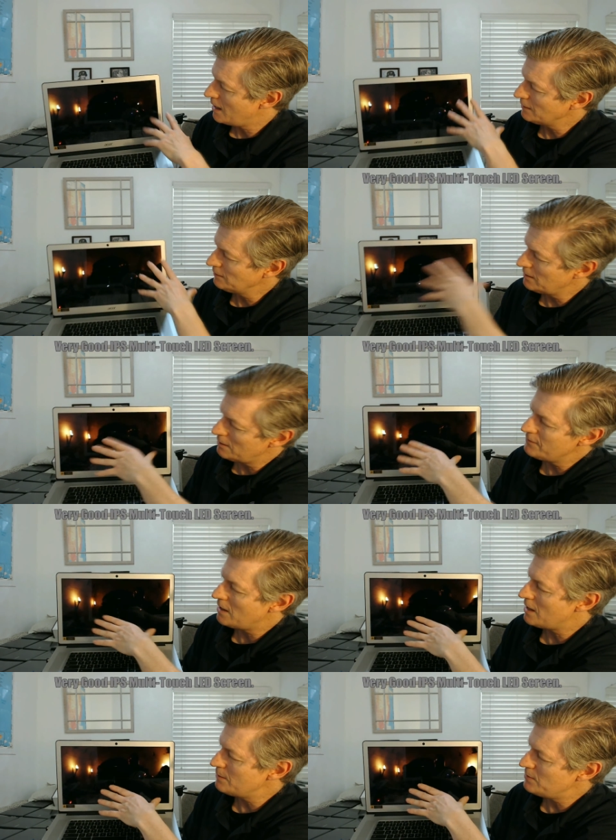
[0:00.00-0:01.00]
I love
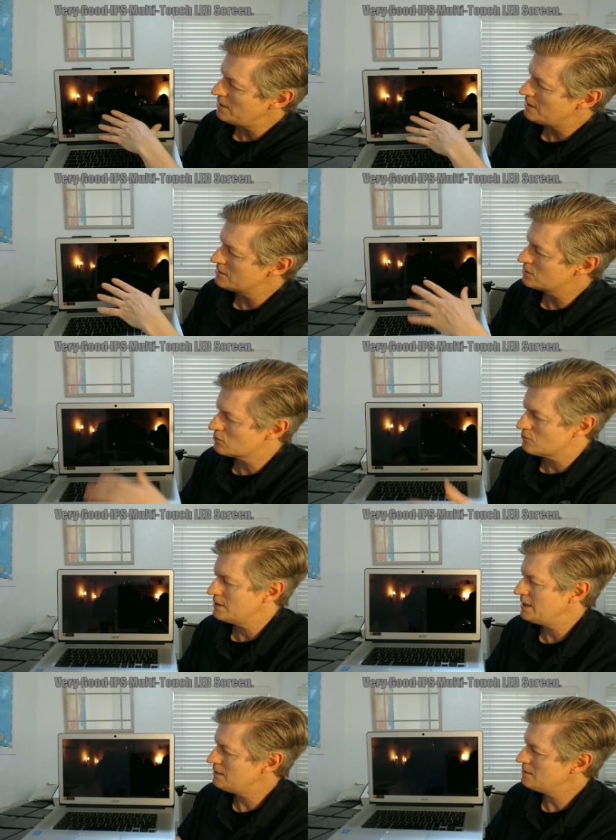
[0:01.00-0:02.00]
the IPS
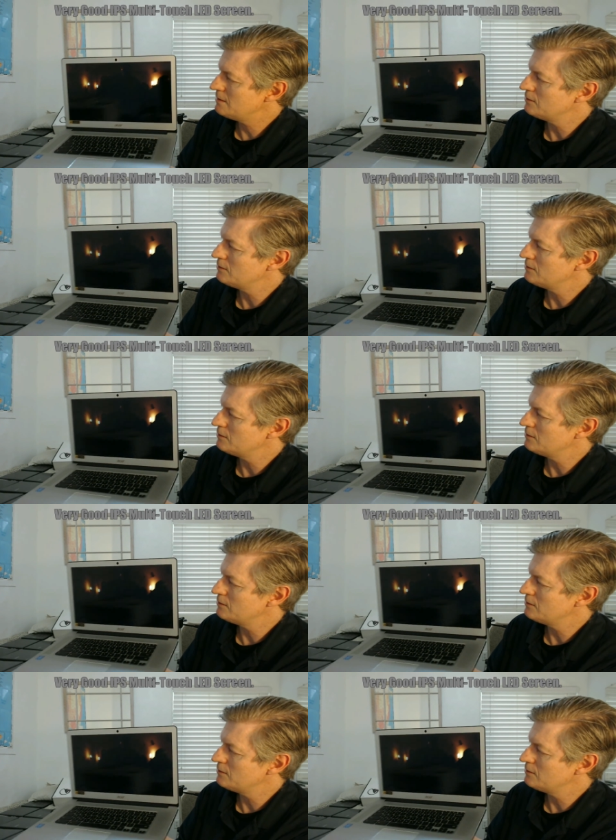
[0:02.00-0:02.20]
screen.